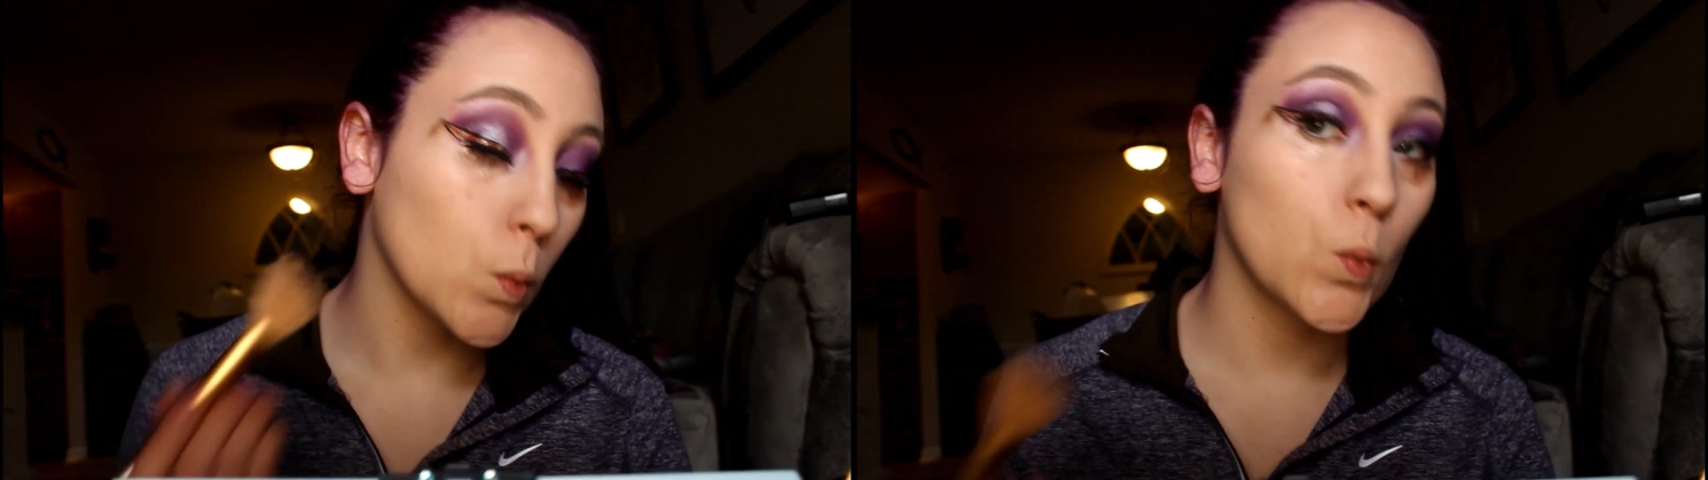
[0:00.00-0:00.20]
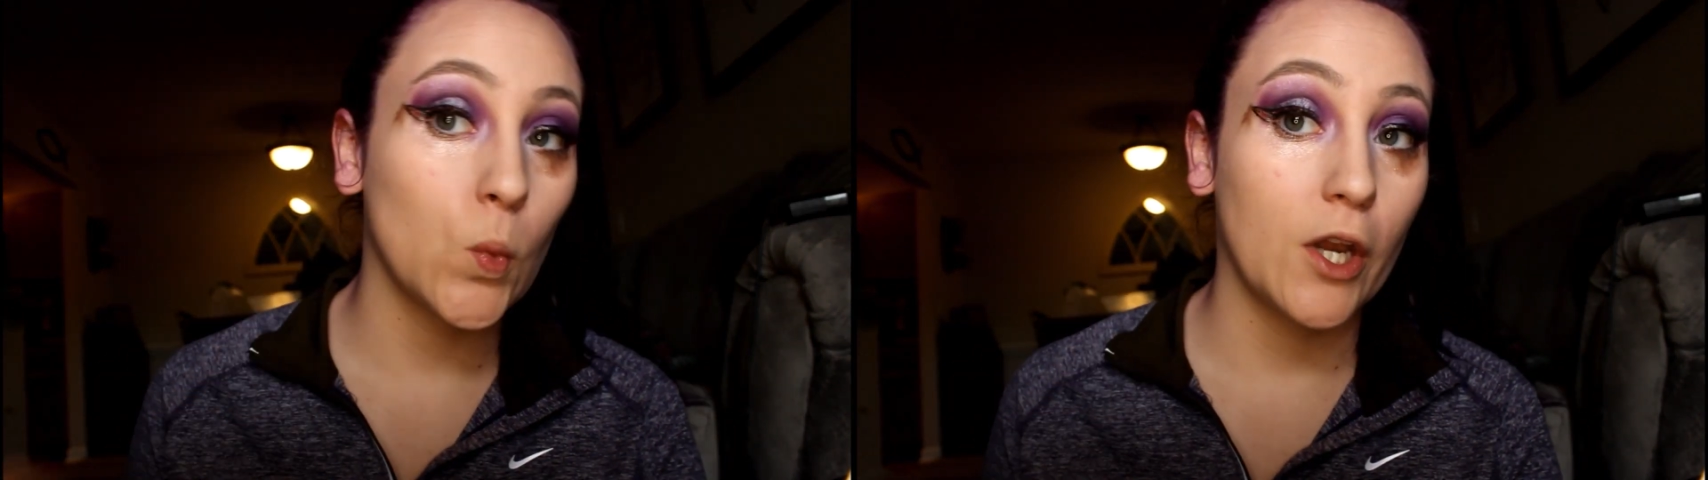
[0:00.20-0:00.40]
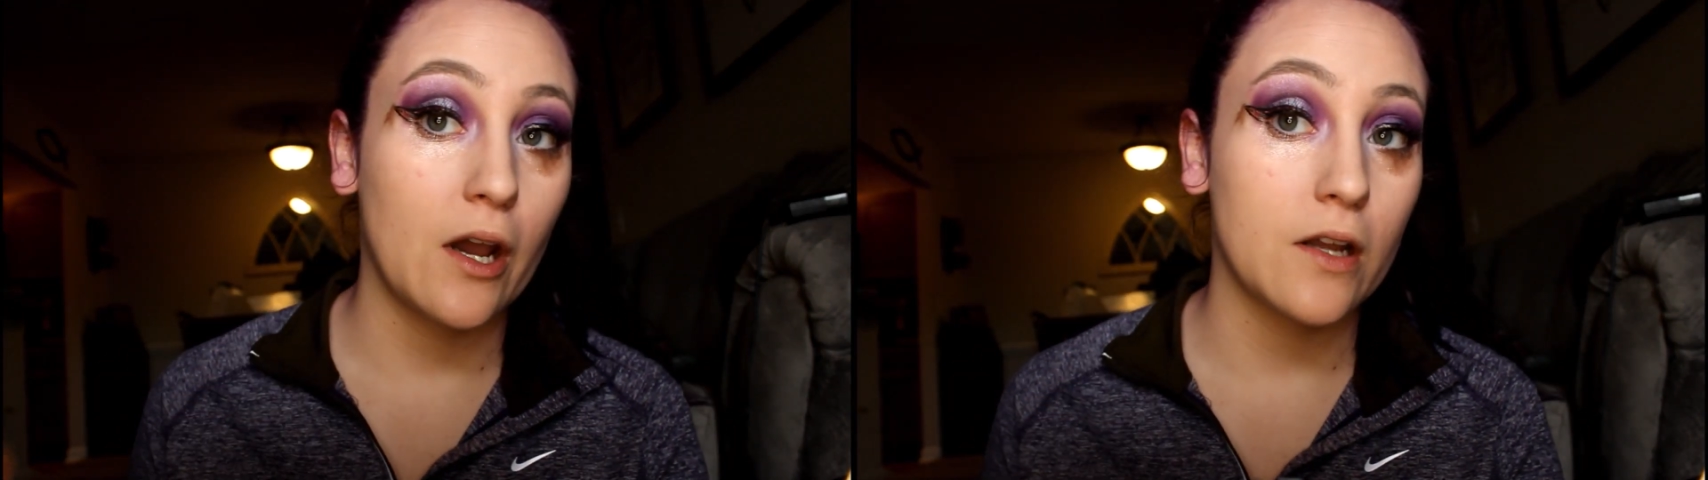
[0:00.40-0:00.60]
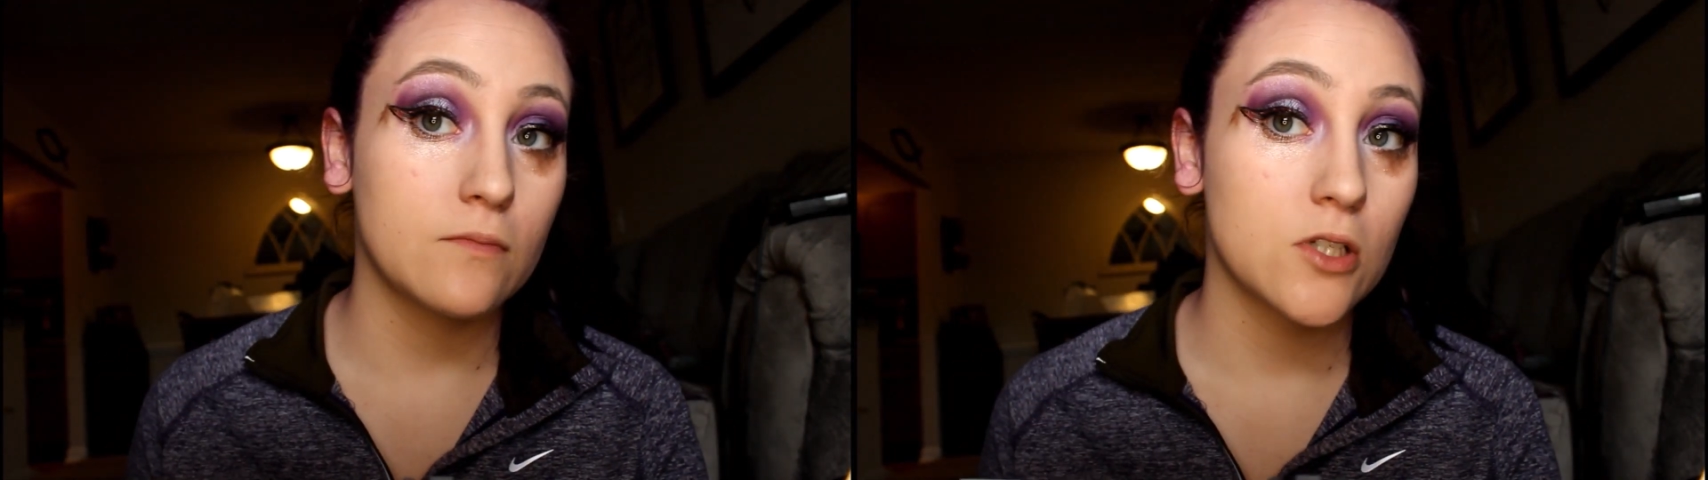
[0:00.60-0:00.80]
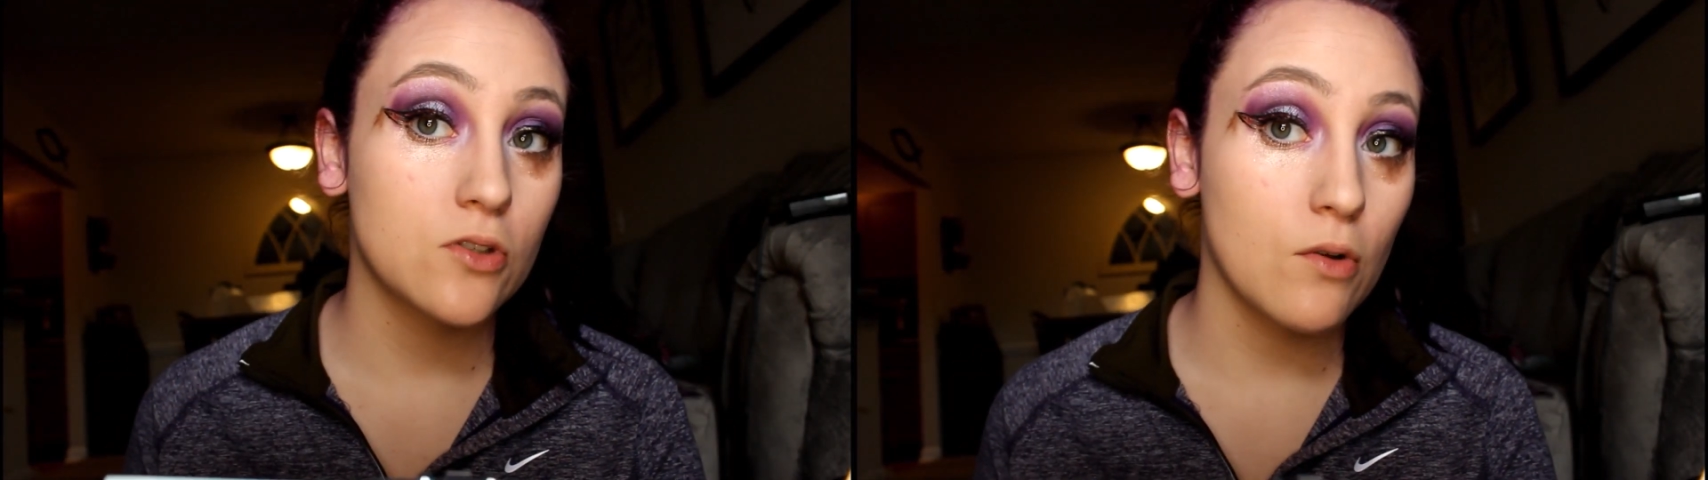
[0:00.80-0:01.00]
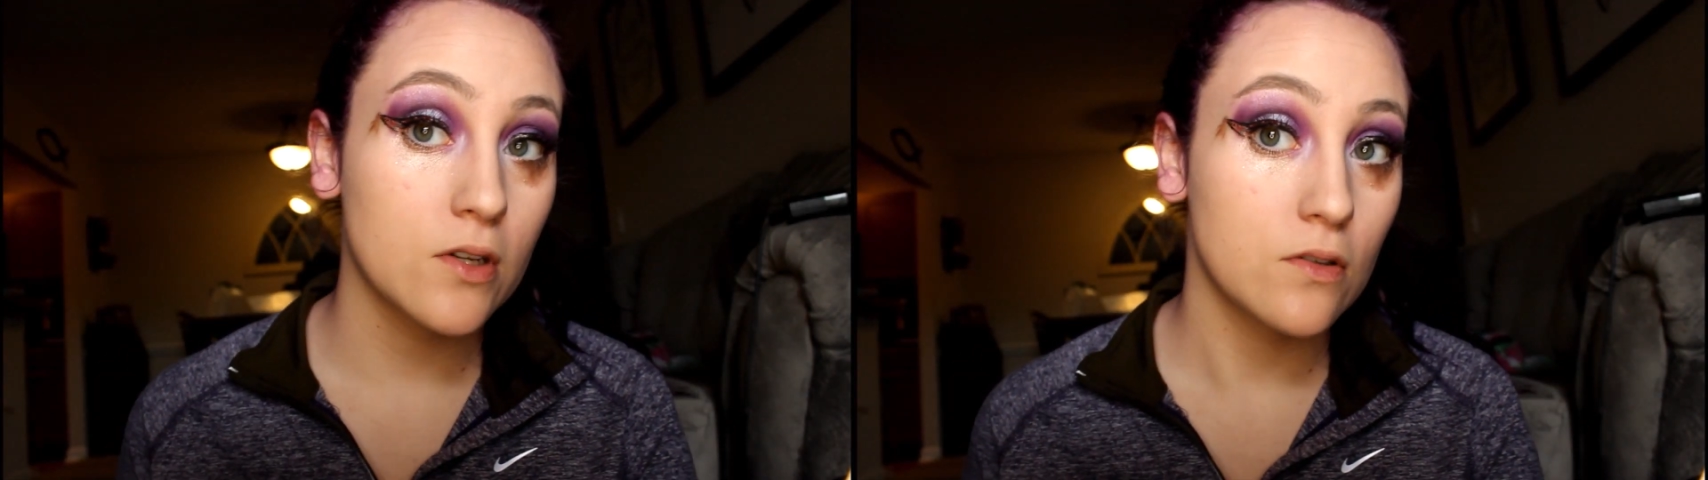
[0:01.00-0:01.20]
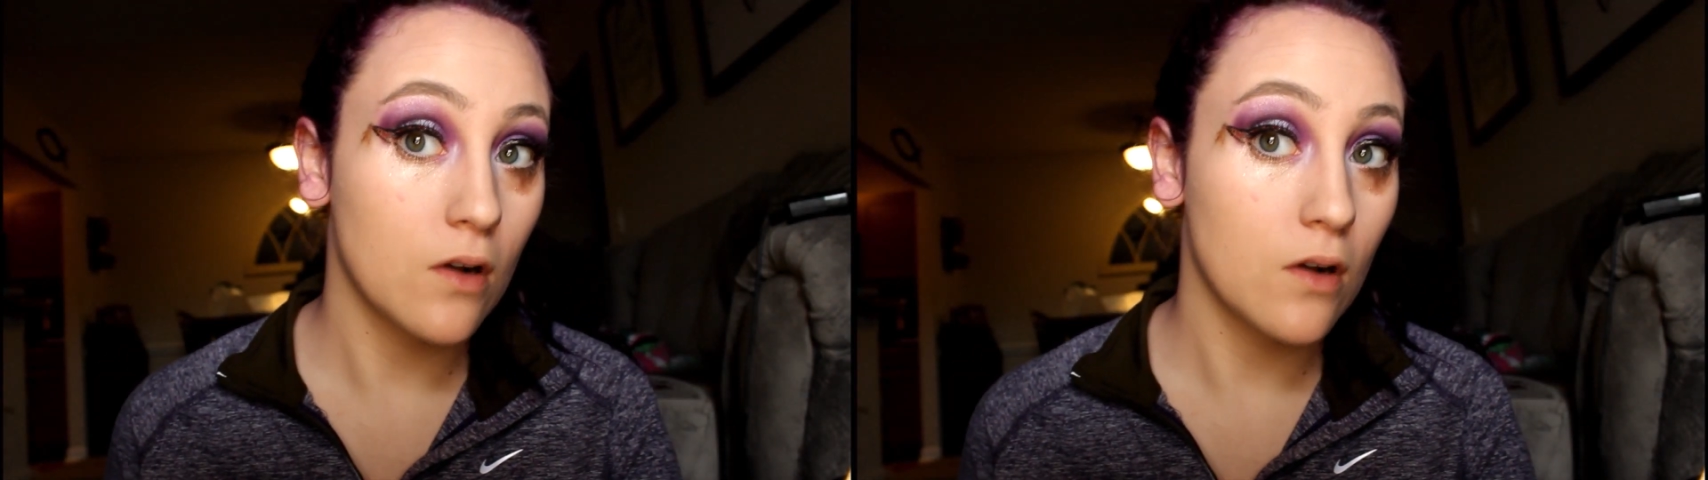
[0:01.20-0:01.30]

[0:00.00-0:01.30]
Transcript: And I am just going to